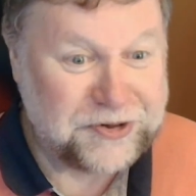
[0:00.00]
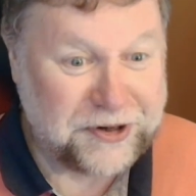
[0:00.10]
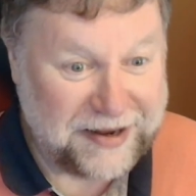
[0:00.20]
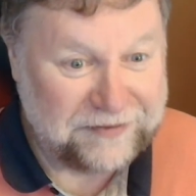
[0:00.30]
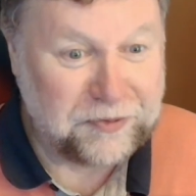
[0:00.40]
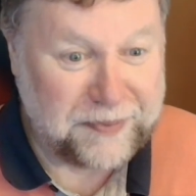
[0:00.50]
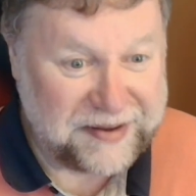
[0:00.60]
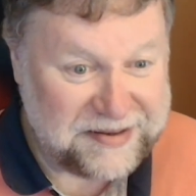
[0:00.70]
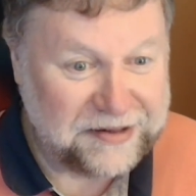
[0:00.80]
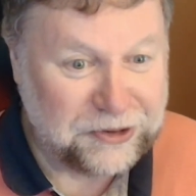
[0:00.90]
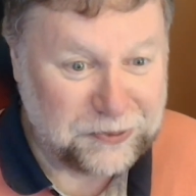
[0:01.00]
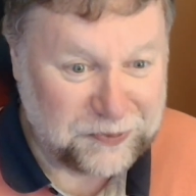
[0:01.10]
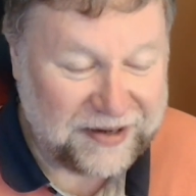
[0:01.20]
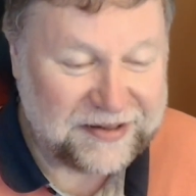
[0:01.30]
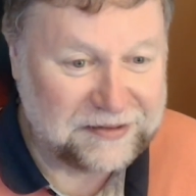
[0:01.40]
are kind of a big deal,
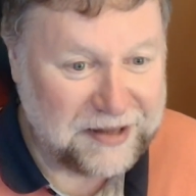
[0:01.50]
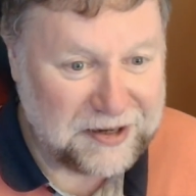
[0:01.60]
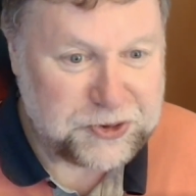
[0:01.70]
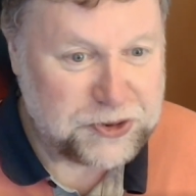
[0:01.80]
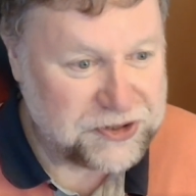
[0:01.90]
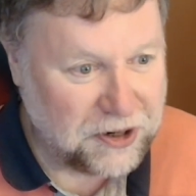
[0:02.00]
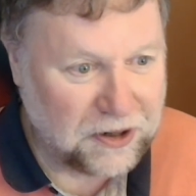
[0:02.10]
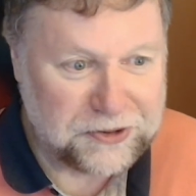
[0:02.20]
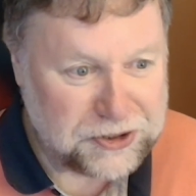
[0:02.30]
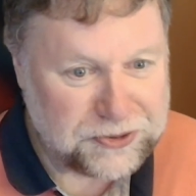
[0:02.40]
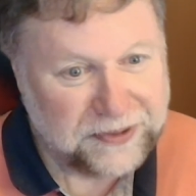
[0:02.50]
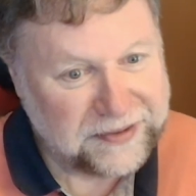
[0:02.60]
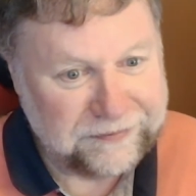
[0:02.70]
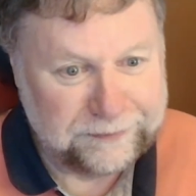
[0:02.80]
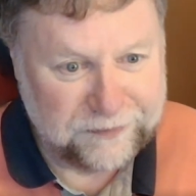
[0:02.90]
right? And lasers aren't just reading
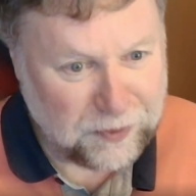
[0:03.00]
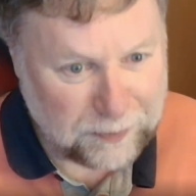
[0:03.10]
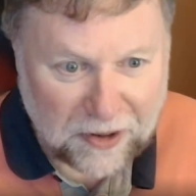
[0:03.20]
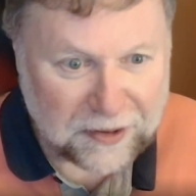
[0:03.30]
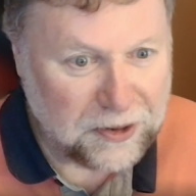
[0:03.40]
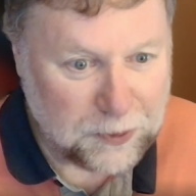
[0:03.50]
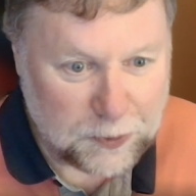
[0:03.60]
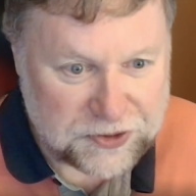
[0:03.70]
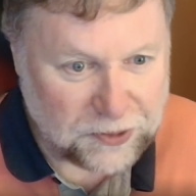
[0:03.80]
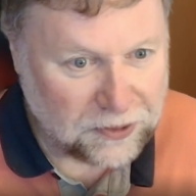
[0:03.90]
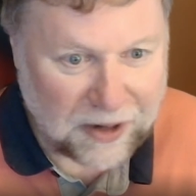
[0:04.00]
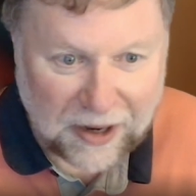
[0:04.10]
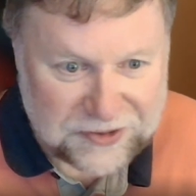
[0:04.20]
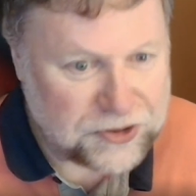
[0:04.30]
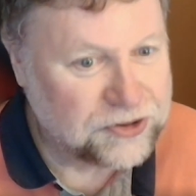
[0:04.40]
barcodes or eye
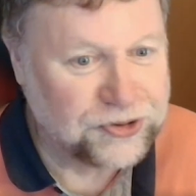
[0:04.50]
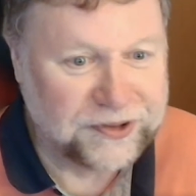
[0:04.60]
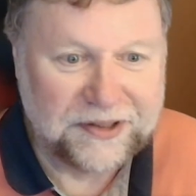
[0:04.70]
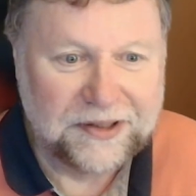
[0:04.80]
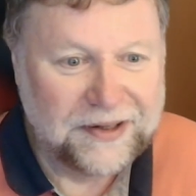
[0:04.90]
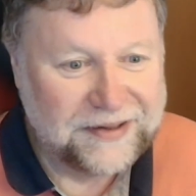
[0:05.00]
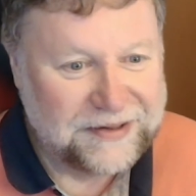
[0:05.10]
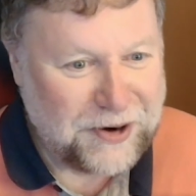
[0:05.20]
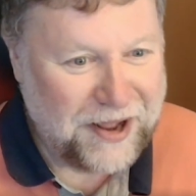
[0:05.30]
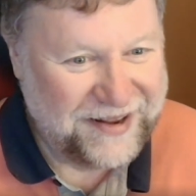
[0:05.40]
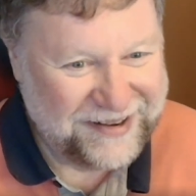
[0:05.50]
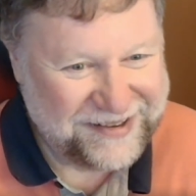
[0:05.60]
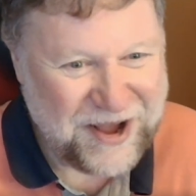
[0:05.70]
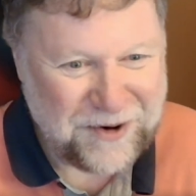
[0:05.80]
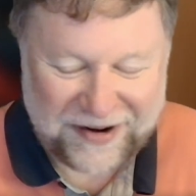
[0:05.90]
surgery,
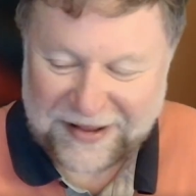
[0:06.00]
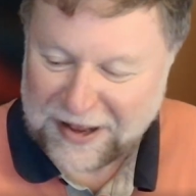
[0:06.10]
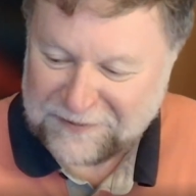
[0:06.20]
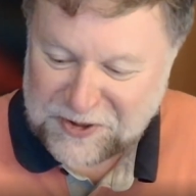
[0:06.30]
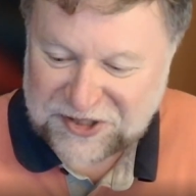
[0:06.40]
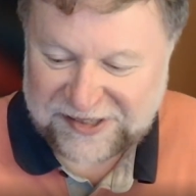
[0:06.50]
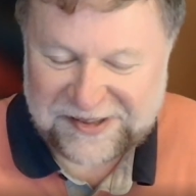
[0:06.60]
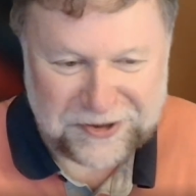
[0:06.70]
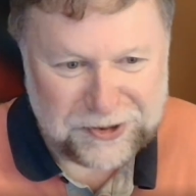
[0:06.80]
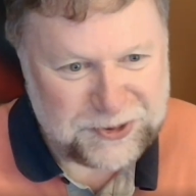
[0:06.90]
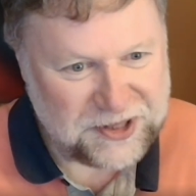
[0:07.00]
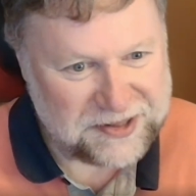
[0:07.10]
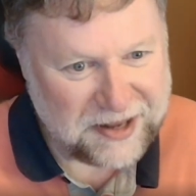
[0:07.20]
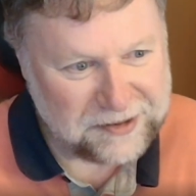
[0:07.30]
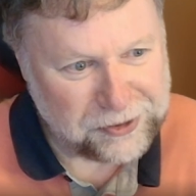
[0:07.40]
right? Obviously, they're used in
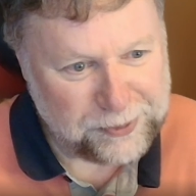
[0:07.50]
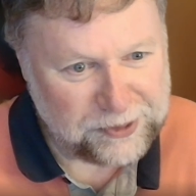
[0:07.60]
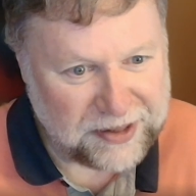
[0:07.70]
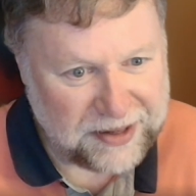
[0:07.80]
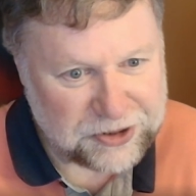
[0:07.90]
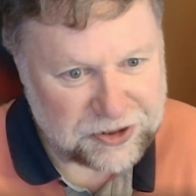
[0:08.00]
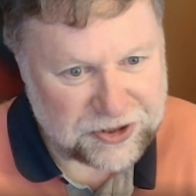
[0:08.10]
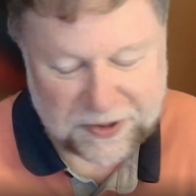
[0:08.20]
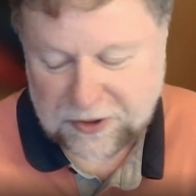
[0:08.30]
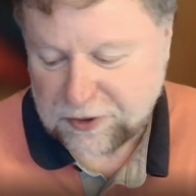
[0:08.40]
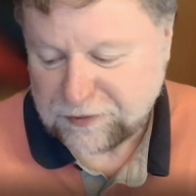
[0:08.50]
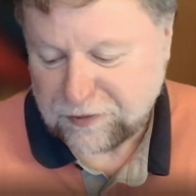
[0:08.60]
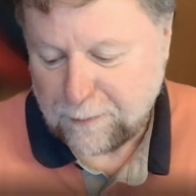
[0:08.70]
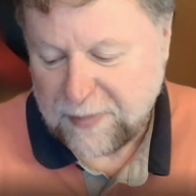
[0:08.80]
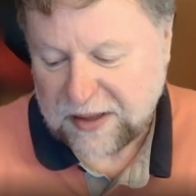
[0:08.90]
telecommunications, but they're used for
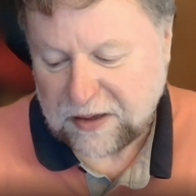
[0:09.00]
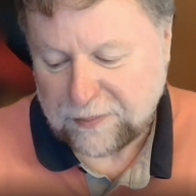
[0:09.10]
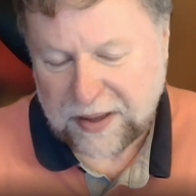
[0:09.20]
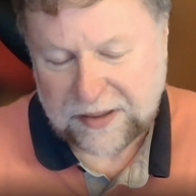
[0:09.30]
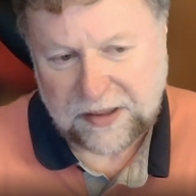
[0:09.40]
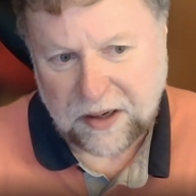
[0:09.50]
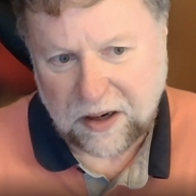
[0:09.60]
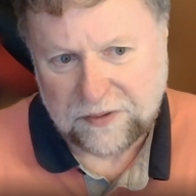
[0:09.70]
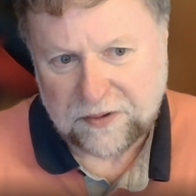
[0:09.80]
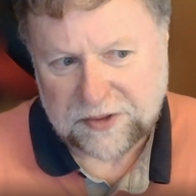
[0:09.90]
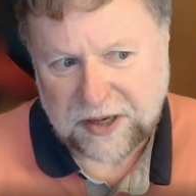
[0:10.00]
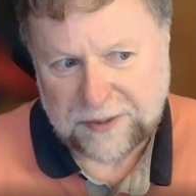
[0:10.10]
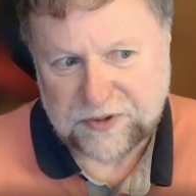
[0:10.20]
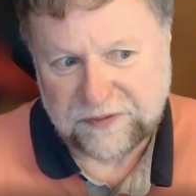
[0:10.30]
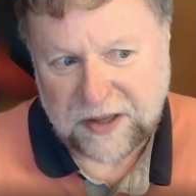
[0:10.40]
many, many other types
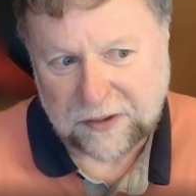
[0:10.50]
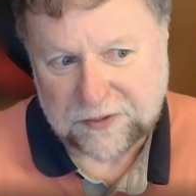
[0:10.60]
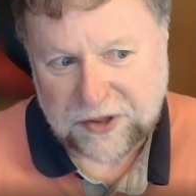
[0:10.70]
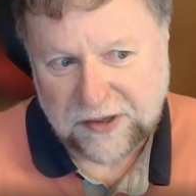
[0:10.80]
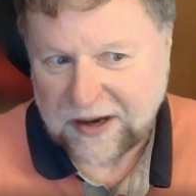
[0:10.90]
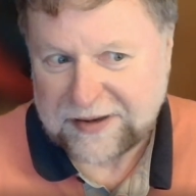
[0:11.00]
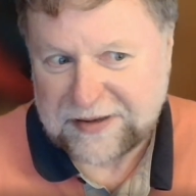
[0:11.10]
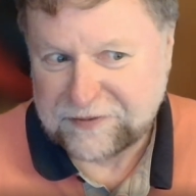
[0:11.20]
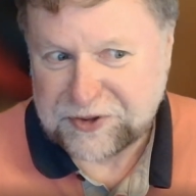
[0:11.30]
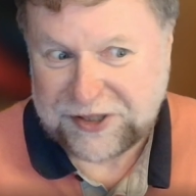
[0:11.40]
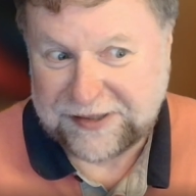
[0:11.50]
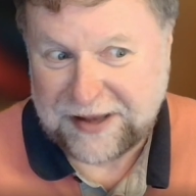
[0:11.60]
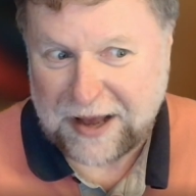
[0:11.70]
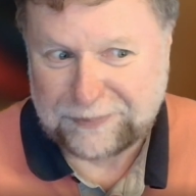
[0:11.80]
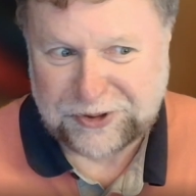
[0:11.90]
of things. I'd never seen an
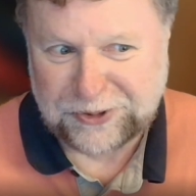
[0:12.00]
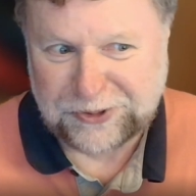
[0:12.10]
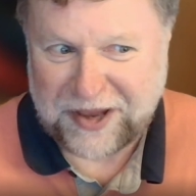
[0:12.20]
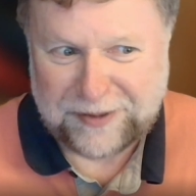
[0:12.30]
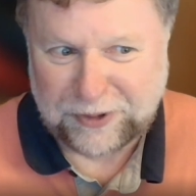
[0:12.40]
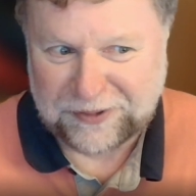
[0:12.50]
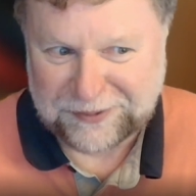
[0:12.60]
optical table,